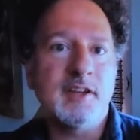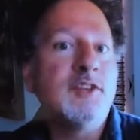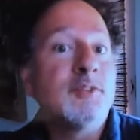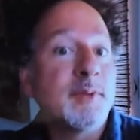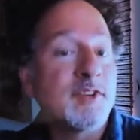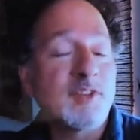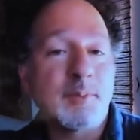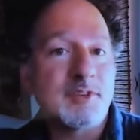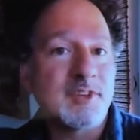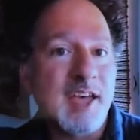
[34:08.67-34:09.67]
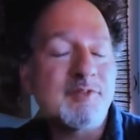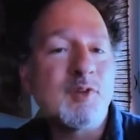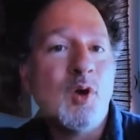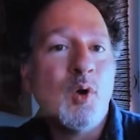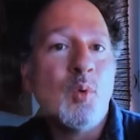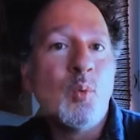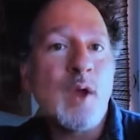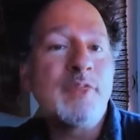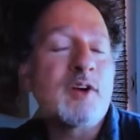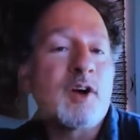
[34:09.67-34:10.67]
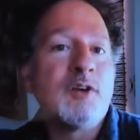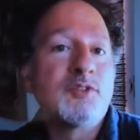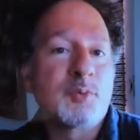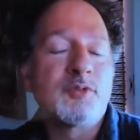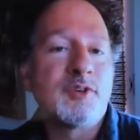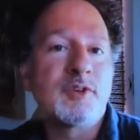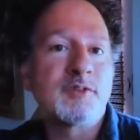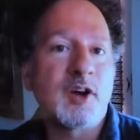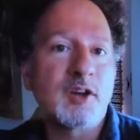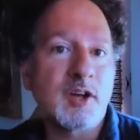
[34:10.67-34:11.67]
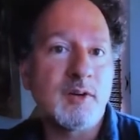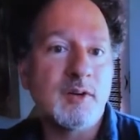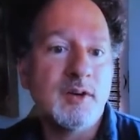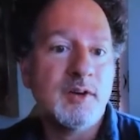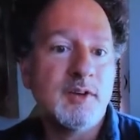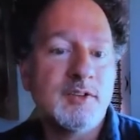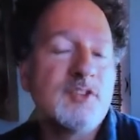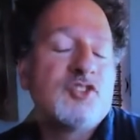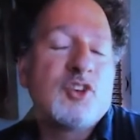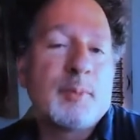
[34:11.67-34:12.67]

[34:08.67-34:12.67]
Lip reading: It used to be that ships left when their hulls were full of cargo. So you'd show up at the